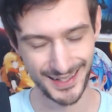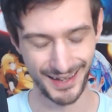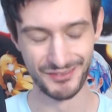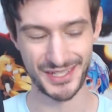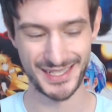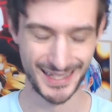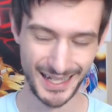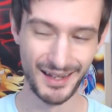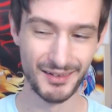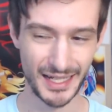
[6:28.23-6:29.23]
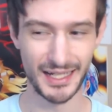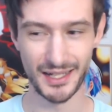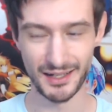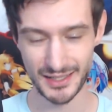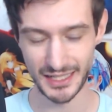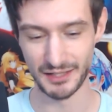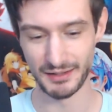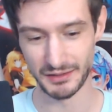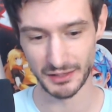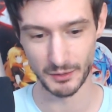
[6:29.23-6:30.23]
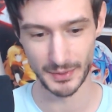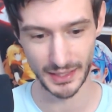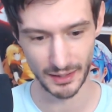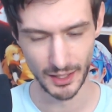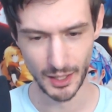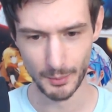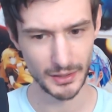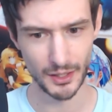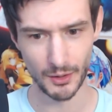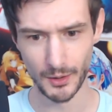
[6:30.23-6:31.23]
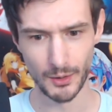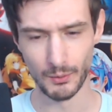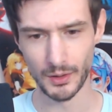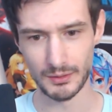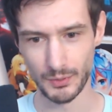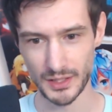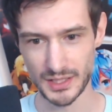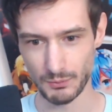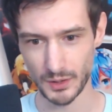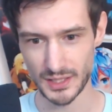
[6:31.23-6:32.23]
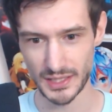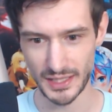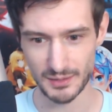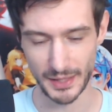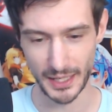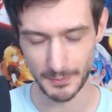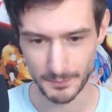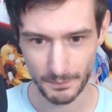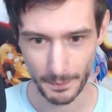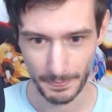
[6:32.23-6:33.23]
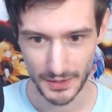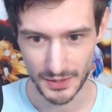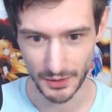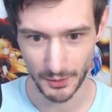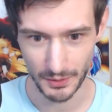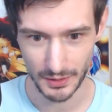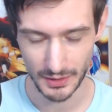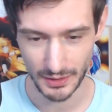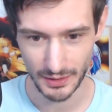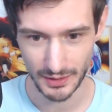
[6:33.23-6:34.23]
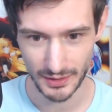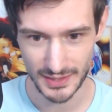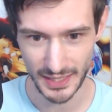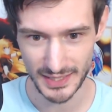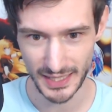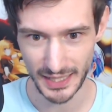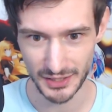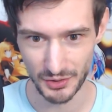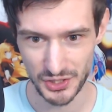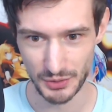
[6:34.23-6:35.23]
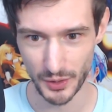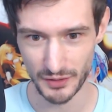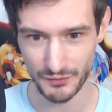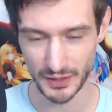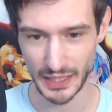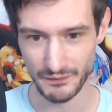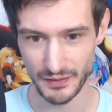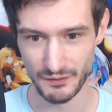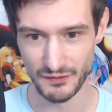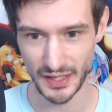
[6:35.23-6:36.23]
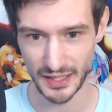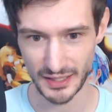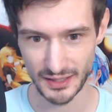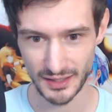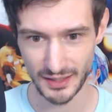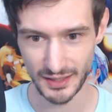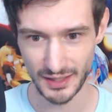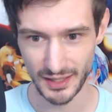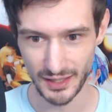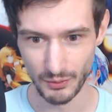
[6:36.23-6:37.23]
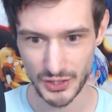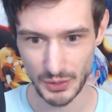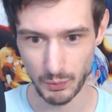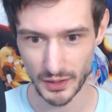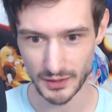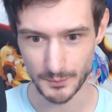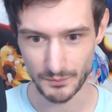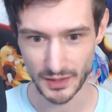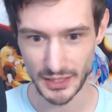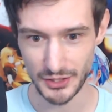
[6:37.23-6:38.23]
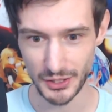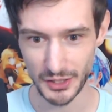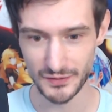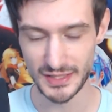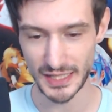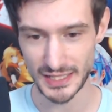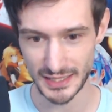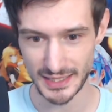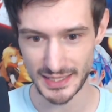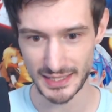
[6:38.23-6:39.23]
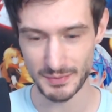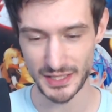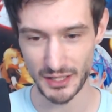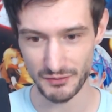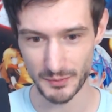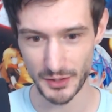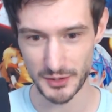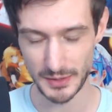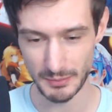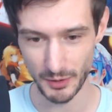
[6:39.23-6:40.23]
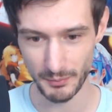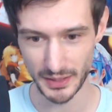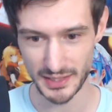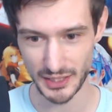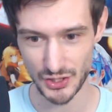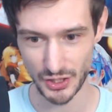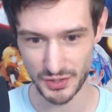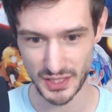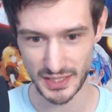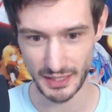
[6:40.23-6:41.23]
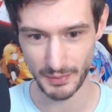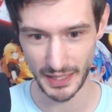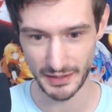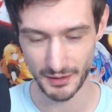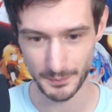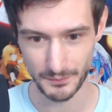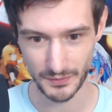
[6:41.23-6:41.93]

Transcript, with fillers: I'm just kidding uh, kidding around a little bit there. But no, what what is what is this, man? So says that, you know, she would have forgiven Vic. Well, she wanted he could have distanced himself from those people, but instead he chose to stand by them.